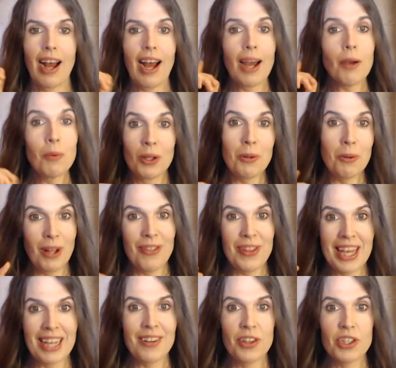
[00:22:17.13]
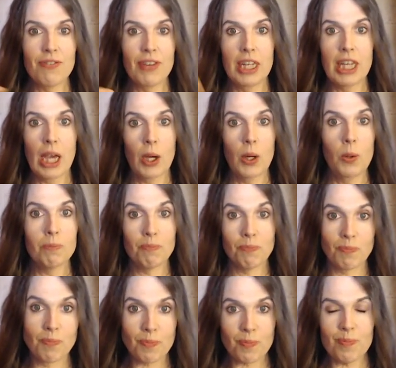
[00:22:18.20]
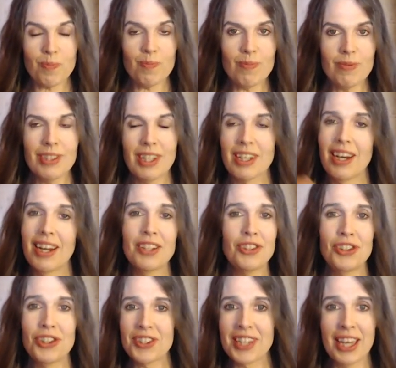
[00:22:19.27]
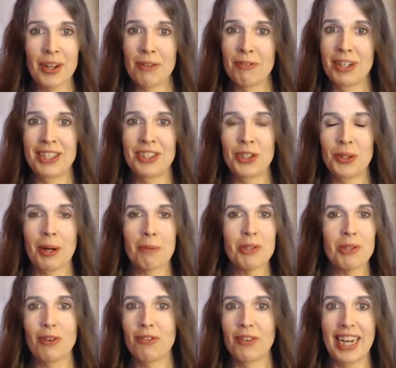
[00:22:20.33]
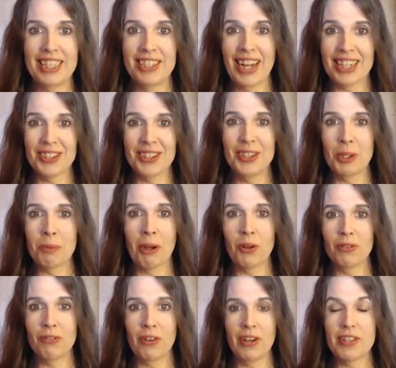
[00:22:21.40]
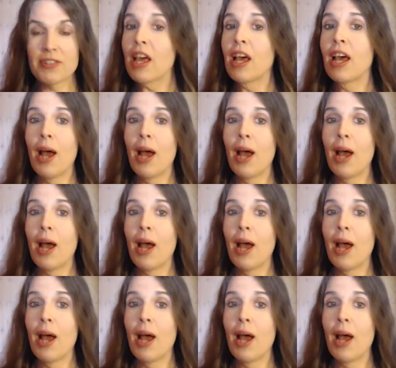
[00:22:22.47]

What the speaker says: I will, at the end of this video, God, I should just get over it and do it. I'm so afraid to actually do my old voice.